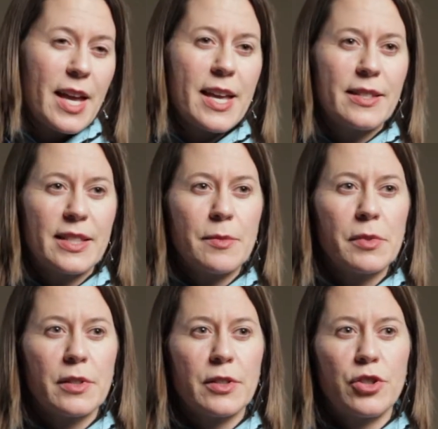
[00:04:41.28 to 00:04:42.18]
is
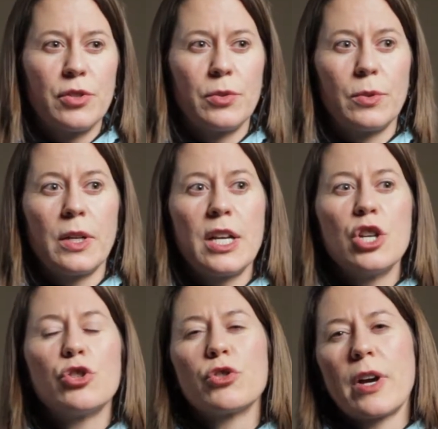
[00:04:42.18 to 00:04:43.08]
similar to
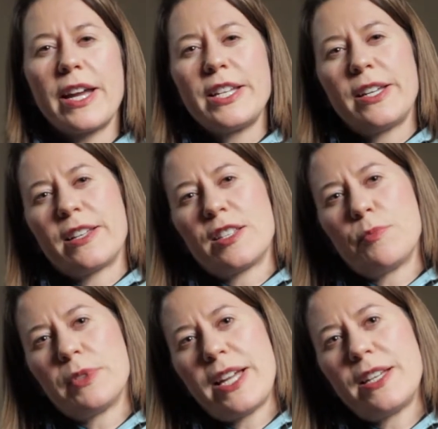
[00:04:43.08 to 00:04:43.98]
trying to
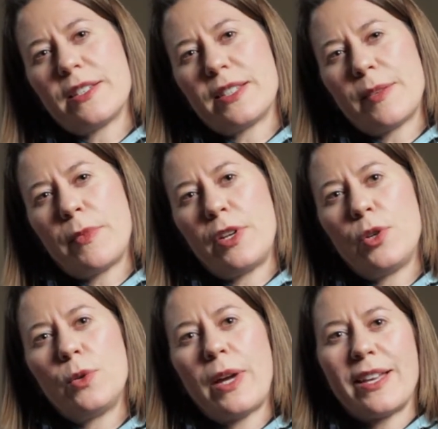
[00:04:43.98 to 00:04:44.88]
explain to someone
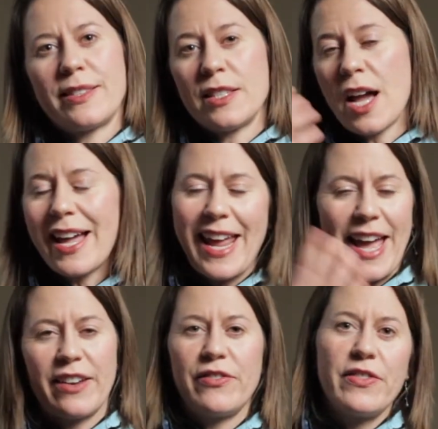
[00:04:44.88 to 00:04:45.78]
who has not
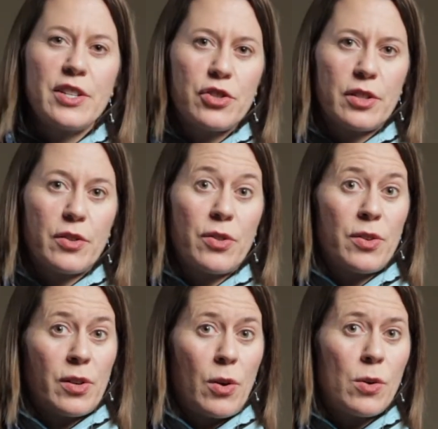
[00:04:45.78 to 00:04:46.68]
had vision
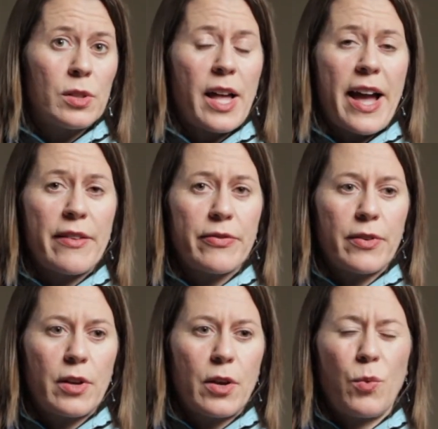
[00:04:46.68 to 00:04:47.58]
their whole life
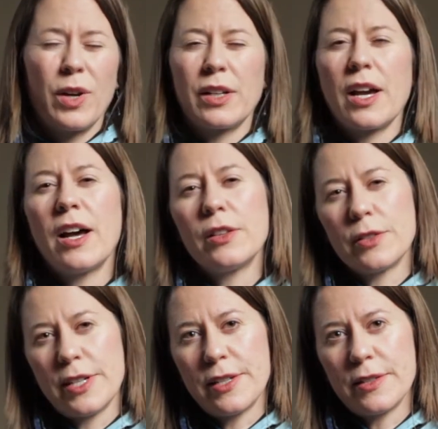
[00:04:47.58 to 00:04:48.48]
what color
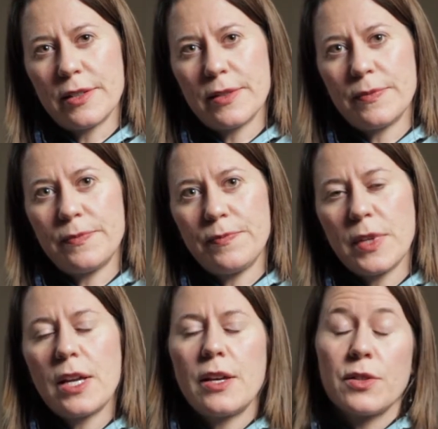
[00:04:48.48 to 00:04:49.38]
is.
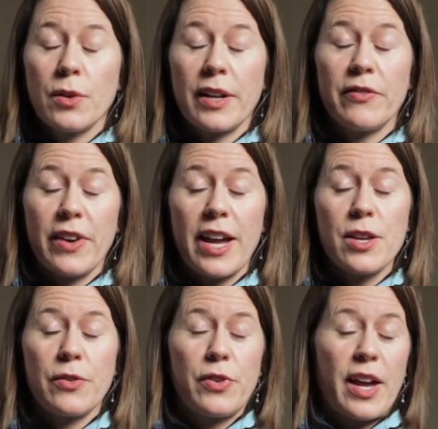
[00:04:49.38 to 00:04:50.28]
So I invite you,
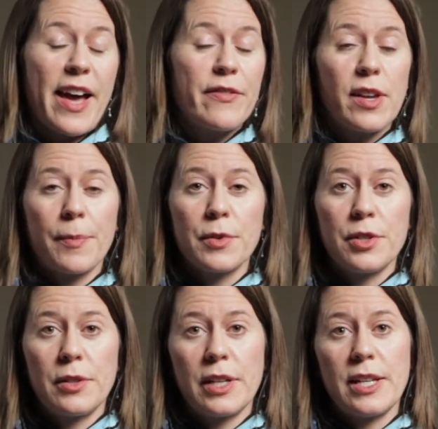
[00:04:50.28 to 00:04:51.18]
if you have the
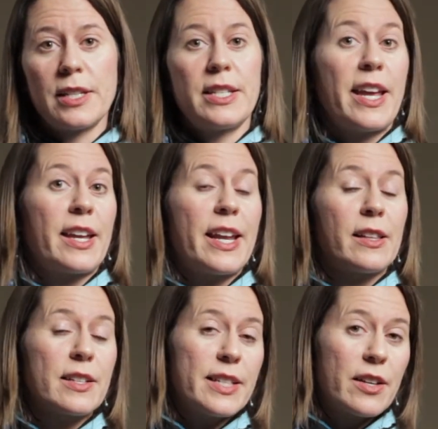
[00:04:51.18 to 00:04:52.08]
opportunity to take an
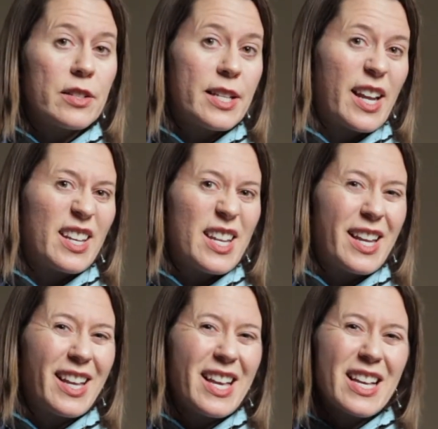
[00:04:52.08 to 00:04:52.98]
Alexander
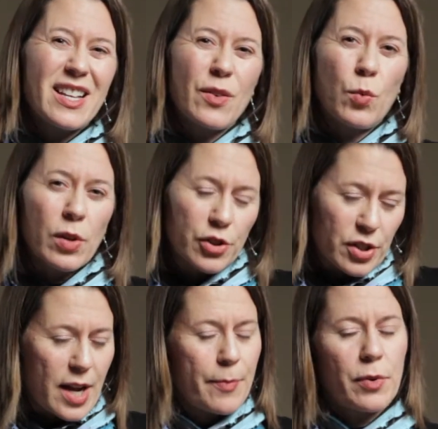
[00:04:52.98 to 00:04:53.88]
technique
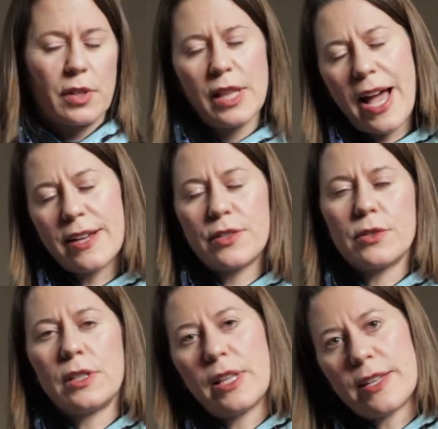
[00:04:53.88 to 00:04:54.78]
workshop or class or
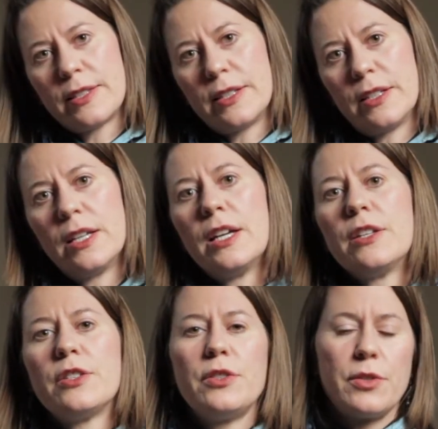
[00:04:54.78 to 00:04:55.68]
a lesson,
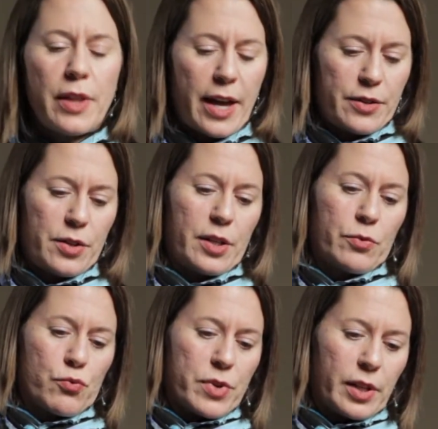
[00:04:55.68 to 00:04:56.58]
to do that so you
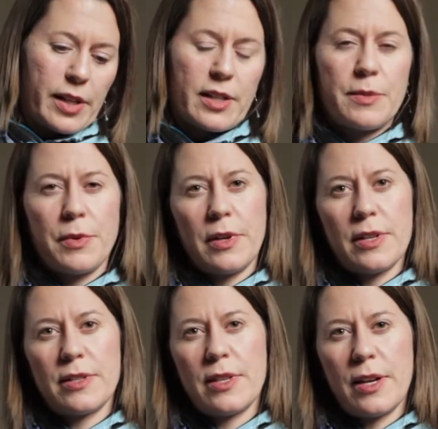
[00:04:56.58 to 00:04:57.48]
can really
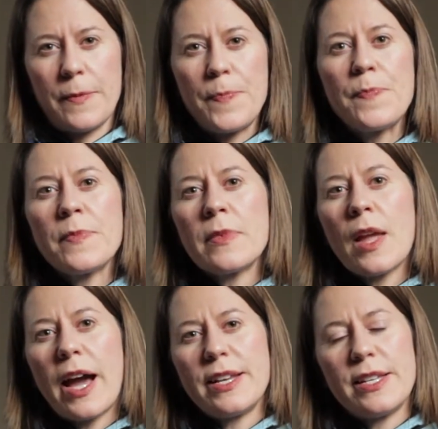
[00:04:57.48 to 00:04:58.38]
experience the
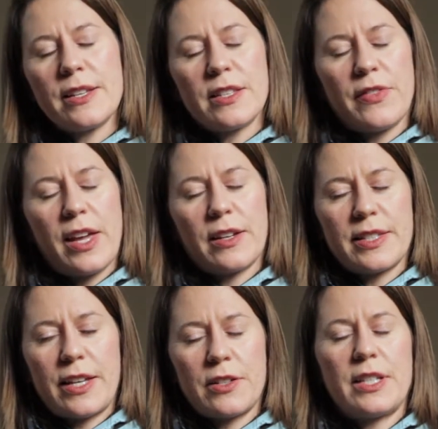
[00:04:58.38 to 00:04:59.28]
ideas of the
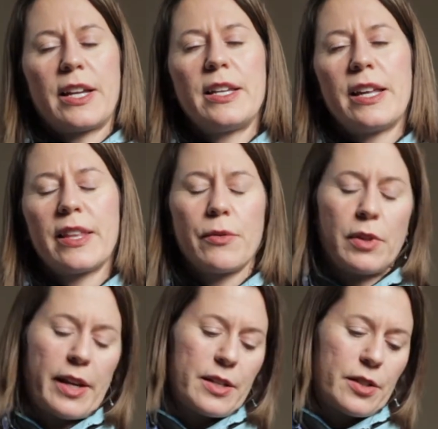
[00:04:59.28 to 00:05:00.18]
Alexander technique that
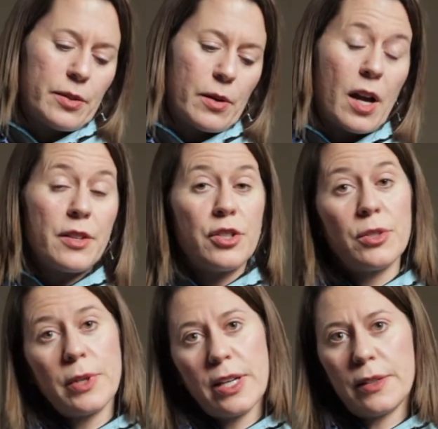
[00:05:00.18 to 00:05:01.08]
relate to
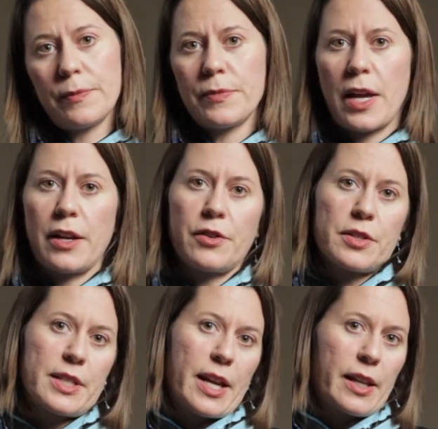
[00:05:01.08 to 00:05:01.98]
undoing and
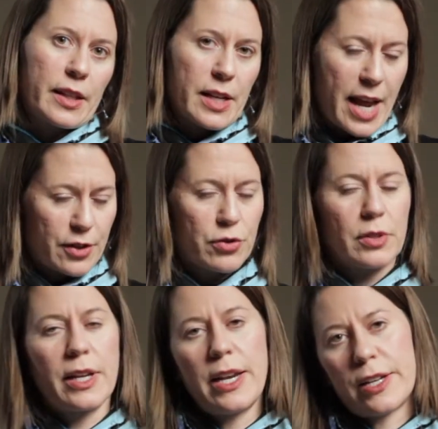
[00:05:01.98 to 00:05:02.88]
understanding the natural
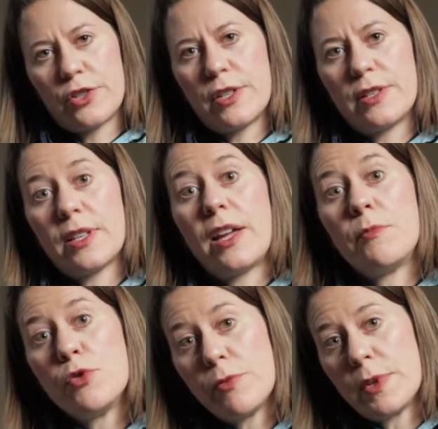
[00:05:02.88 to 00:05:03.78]
connections and
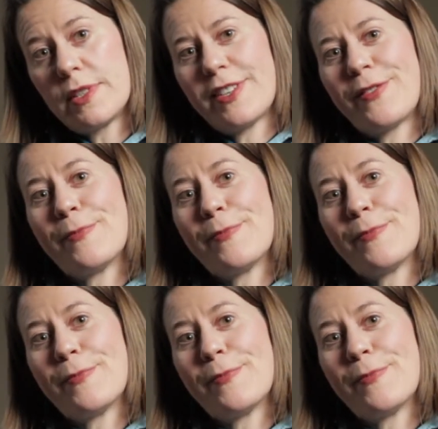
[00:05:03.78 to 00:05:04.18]
movements of the